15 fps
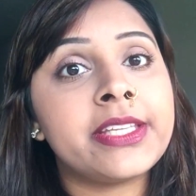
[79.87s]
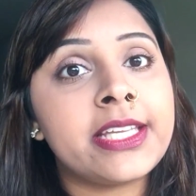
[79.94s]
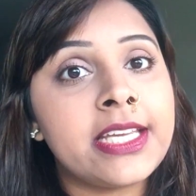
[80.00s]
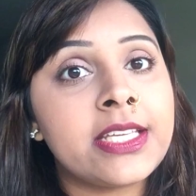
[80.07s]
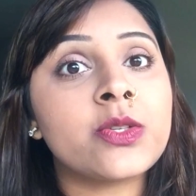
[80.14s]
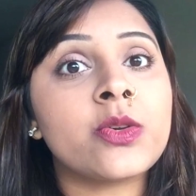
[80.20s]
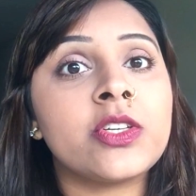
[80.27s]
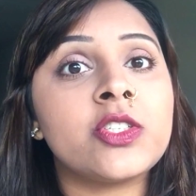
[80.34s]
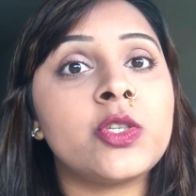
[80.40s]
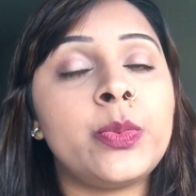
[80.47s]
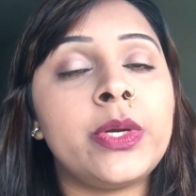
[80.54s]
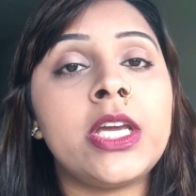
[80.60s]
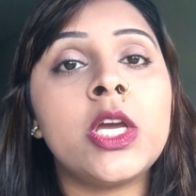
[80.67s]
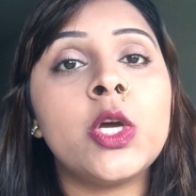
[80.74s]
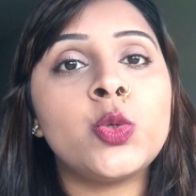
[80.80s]
it's going to
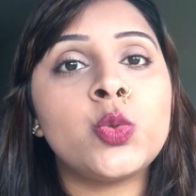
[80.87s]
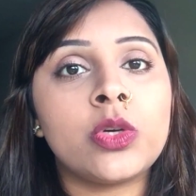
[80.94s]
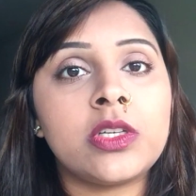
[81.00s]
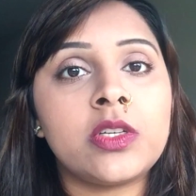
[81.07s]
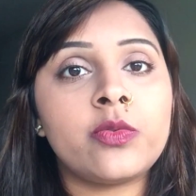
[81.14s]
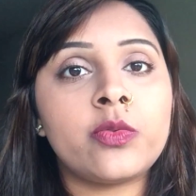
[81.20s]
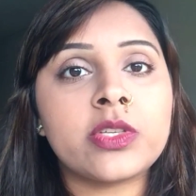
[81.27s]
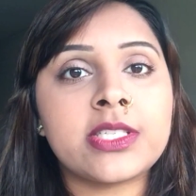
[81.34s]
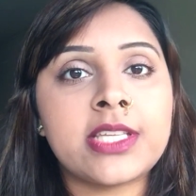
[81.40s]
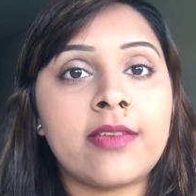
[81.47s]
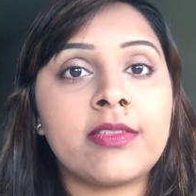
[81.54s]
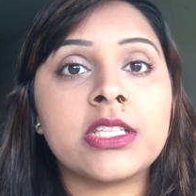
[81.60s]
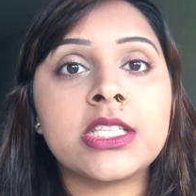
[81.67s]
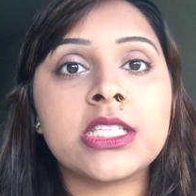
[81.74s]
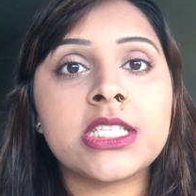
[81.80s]
be 24
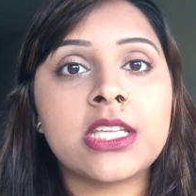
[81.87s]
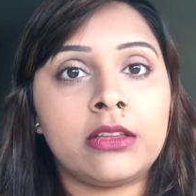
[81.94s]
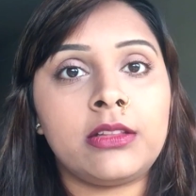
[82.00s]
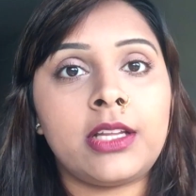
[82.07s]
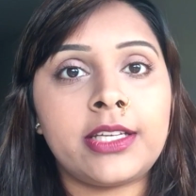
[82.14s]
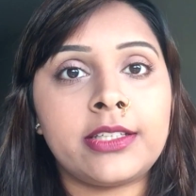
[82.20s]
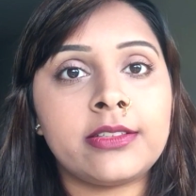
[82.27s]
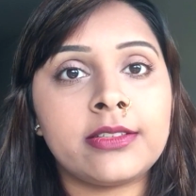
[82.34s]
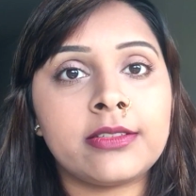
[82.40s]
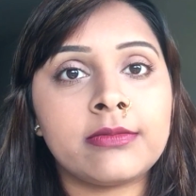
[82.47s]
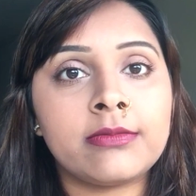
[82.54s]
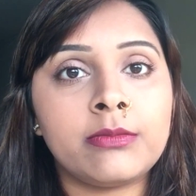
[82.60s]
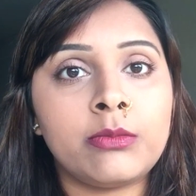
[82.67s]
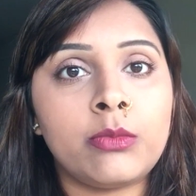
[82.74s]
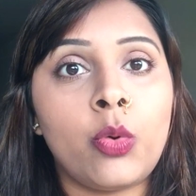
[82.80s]
7 sunlight
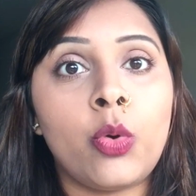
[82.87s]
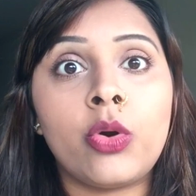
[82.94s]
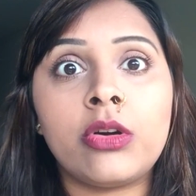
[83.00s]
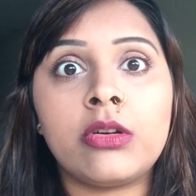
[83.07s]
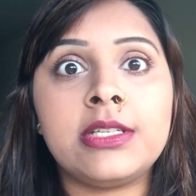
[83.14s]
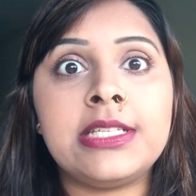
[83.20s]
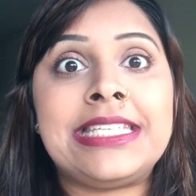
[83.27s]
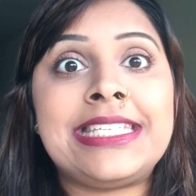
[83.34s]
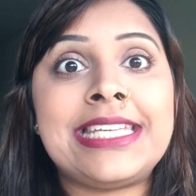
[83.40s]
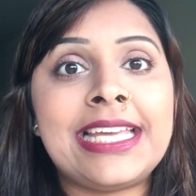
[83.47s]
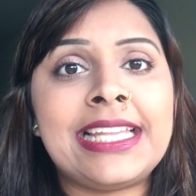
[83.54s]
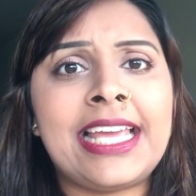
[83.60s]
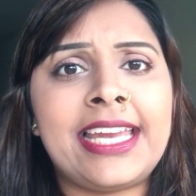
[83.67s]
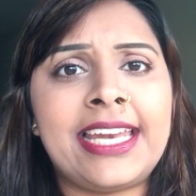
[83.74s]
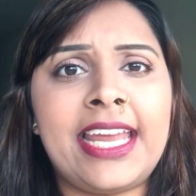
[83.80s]
or
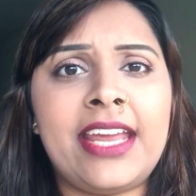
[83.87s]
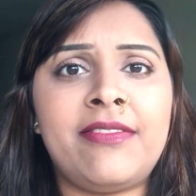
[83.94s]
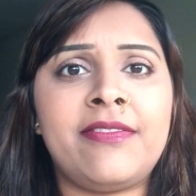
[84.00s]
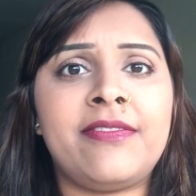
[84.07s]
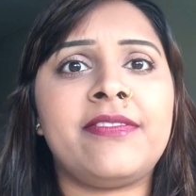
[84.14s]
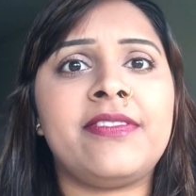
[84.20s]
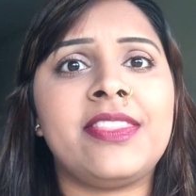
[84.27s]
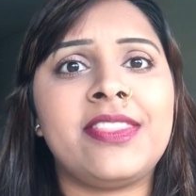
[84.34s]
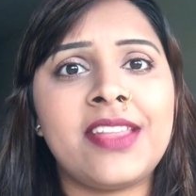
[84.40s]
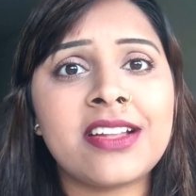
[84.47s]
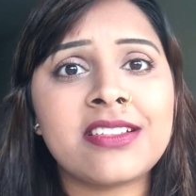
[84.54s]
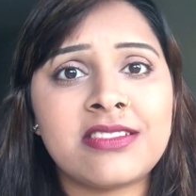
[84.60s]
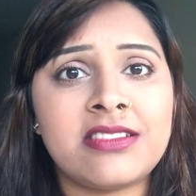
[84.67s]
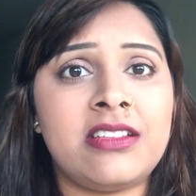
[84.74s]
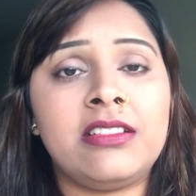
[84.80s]
daylight if
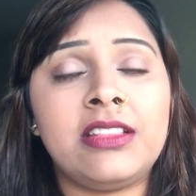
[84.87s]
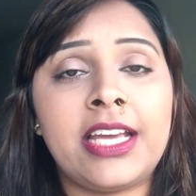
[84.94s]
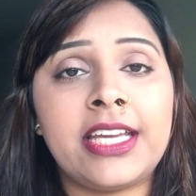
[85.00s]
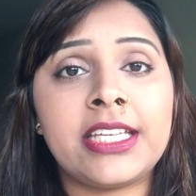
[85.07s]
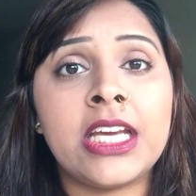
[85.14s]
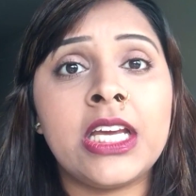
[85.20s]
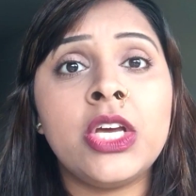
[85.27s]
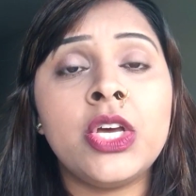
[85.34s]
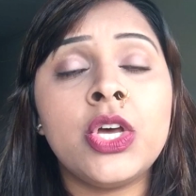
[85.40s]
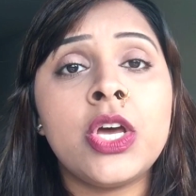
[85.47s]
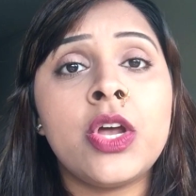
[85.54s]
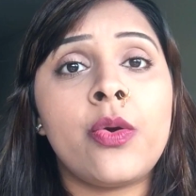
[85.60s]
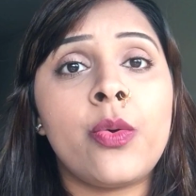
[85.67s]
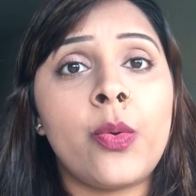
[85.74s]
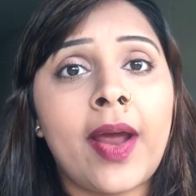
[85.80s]
not sunlight
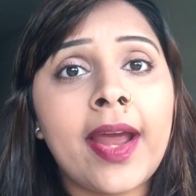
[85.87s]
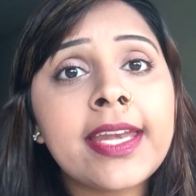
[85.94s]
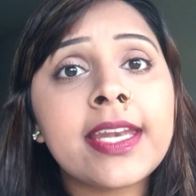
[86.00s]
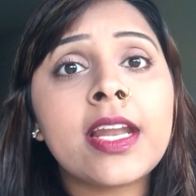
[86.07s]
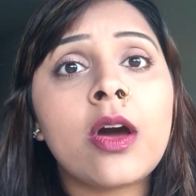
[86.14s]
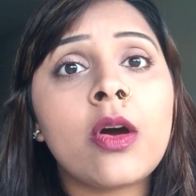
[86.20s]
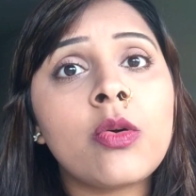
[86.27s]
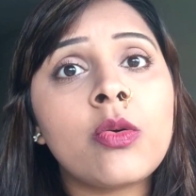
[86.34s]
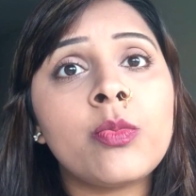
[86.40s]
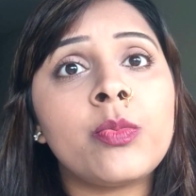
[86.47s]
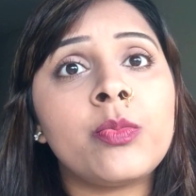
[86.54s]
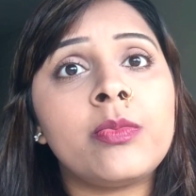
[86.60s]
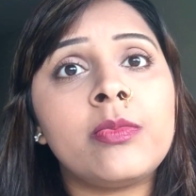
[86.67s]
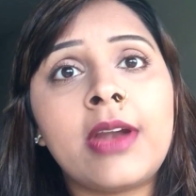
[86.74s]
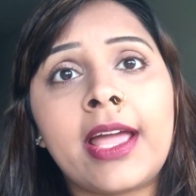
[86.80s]
right now
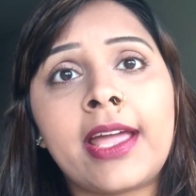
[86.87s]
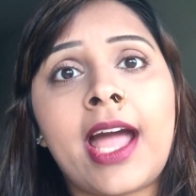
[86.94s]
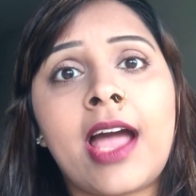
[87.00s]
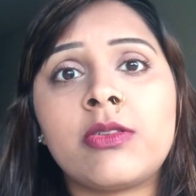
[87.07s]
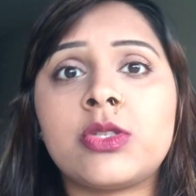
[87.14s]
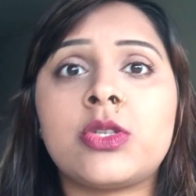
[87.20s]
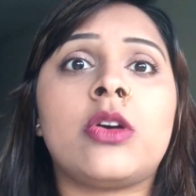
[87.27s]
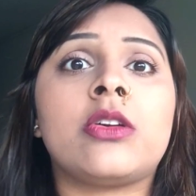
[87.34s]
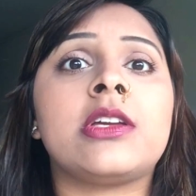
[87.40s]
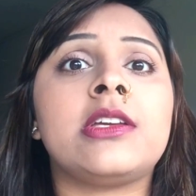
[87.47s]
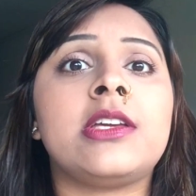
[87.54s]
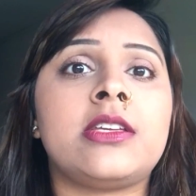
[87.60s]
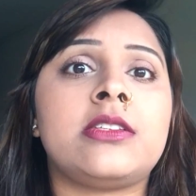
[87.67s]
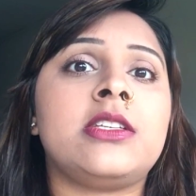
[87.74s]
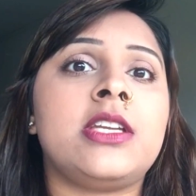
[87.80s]
like I was talking
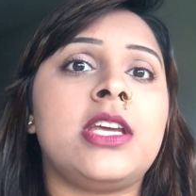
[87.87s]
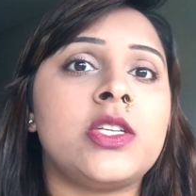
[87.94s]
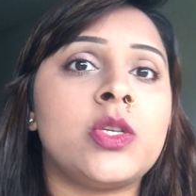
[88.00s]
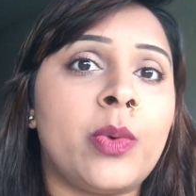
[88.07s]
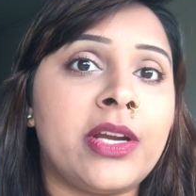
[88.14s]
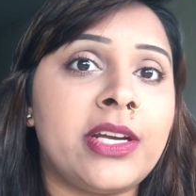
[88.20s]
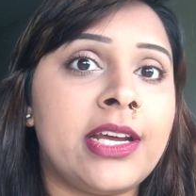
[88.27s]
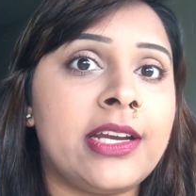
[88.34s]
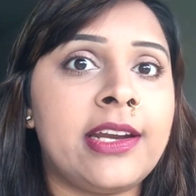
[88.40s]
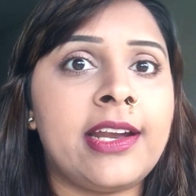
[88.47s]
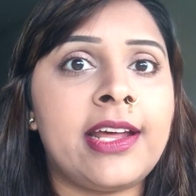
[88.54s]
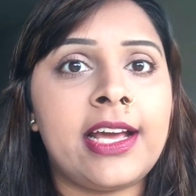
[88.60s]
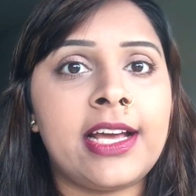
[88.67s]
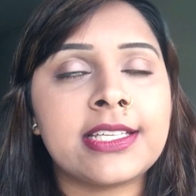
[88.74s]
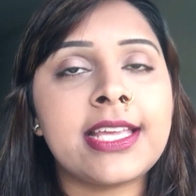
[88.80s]
yesterday to my dad and
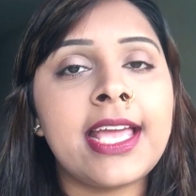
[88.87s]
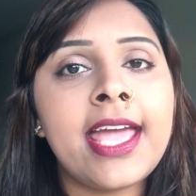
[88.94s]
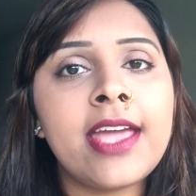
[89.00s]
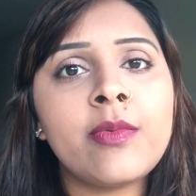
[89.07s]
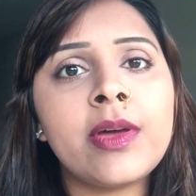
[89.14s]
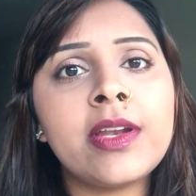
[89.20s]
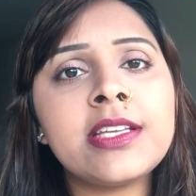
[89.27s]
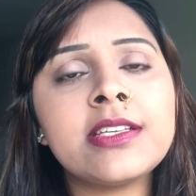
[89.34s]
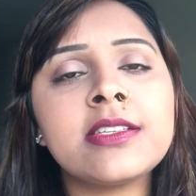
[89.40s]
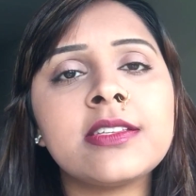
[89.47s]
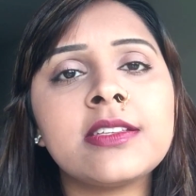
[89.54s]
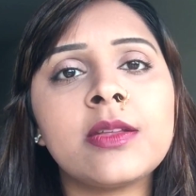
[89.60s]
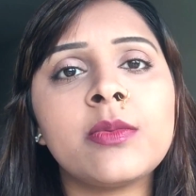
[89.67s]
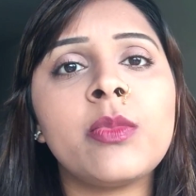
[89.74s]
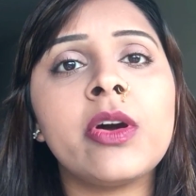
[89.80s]
I asked, hey, when is
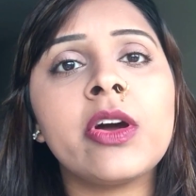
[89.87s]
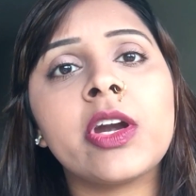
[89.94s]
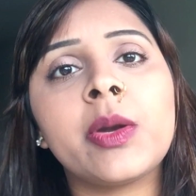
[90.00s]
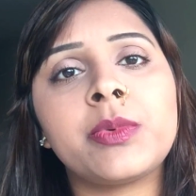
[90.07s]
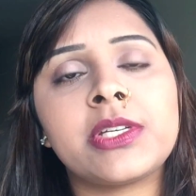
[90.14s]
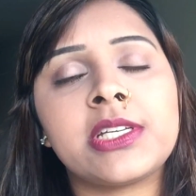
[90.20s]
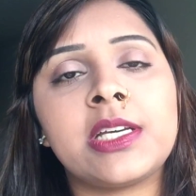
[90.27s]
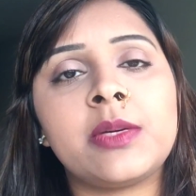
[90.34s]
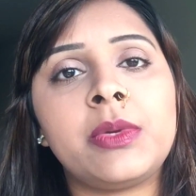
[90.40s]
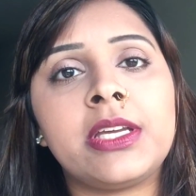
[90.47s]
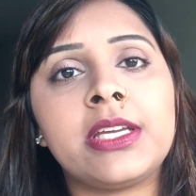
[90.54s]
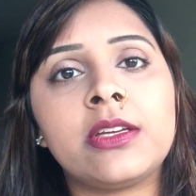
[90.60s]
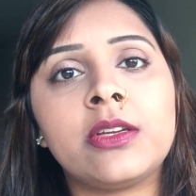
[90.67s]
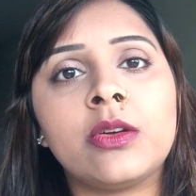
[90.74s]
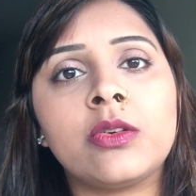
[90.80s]
the Maghrib
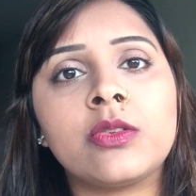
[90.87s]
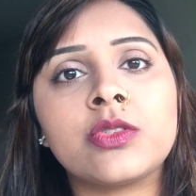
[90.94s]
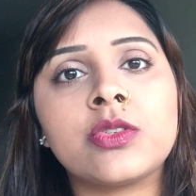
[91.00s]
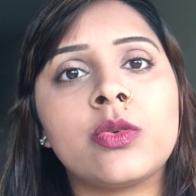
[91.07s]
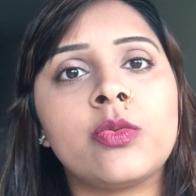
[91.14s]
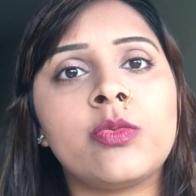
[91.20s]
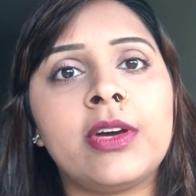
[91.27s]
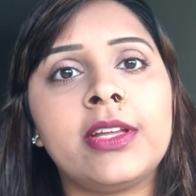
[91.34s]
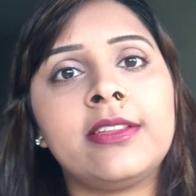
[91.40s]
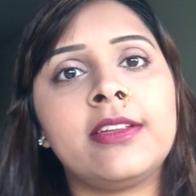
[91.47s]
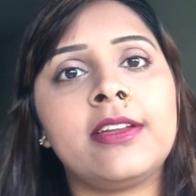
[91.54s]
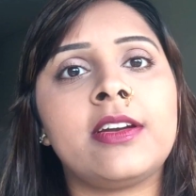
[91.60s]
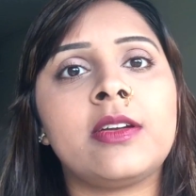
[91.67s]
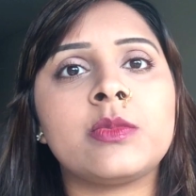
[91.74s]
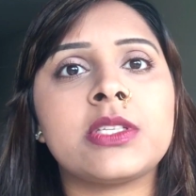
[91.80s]
timing, you know, so when
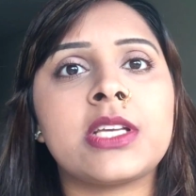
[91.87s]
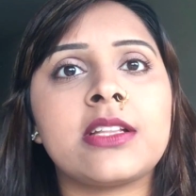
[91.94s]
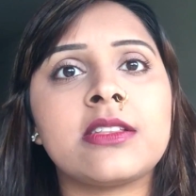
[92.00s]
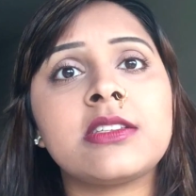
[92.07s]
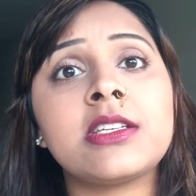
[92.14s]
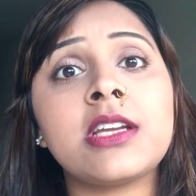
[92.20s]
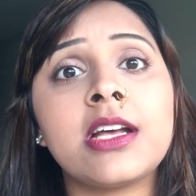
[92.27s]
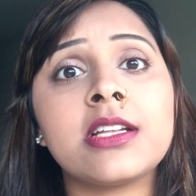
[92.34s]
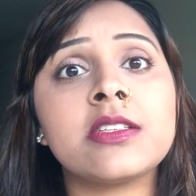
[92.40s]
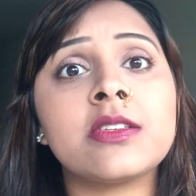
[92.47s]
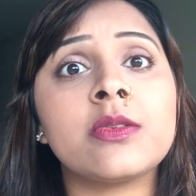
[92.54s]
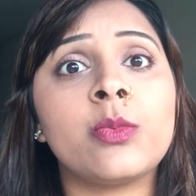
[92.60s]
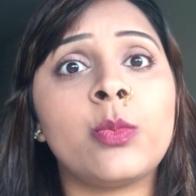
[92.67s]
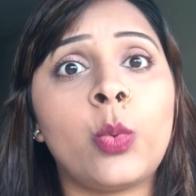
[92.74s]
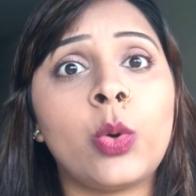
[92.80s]
the Ramzan
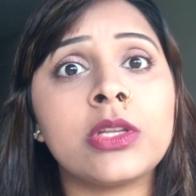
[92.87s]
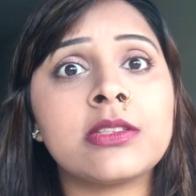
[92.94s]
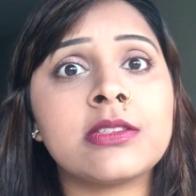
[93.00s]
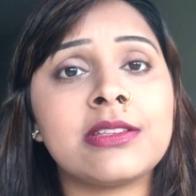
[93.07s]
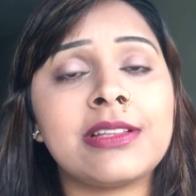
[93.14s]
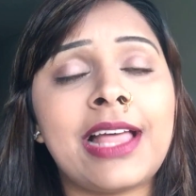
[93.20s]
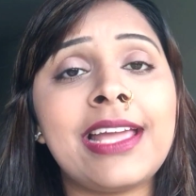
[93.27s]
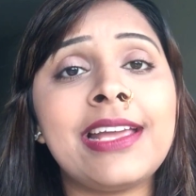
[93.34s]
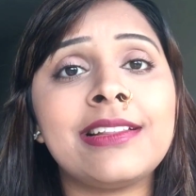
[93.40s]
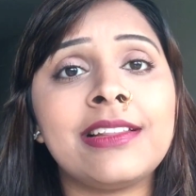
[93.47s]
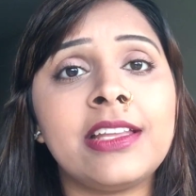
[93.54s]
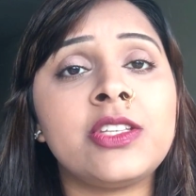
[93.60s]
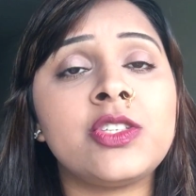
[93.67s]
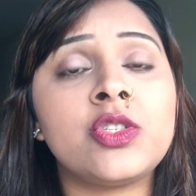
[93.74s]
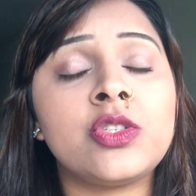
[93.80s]
starts, what's
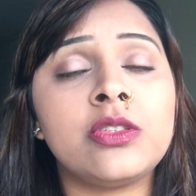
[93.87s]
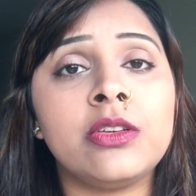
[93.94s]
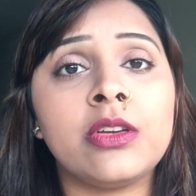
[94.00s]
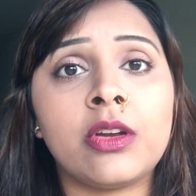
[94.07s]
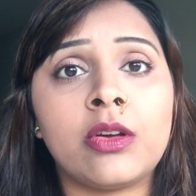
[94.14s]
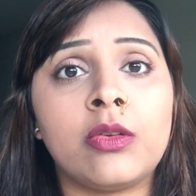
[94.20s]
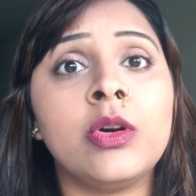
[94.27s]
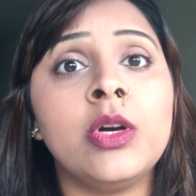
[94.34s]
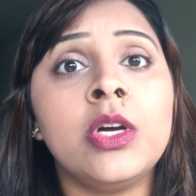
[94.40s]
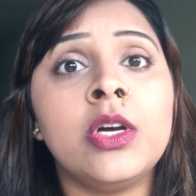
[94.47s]
likely, you know,